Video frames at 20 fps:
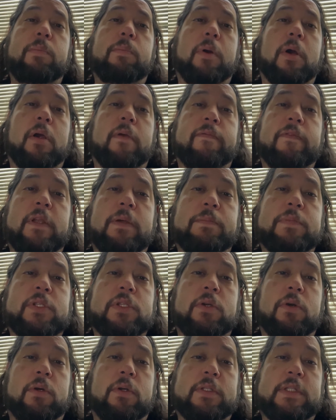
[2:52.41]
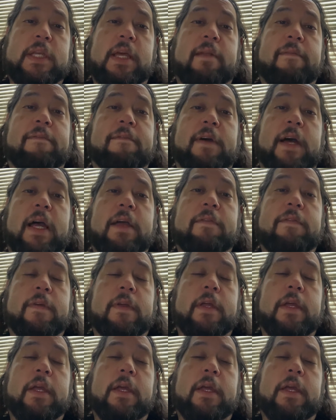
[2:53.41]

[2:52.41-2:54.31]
barfed up skulls out of 5.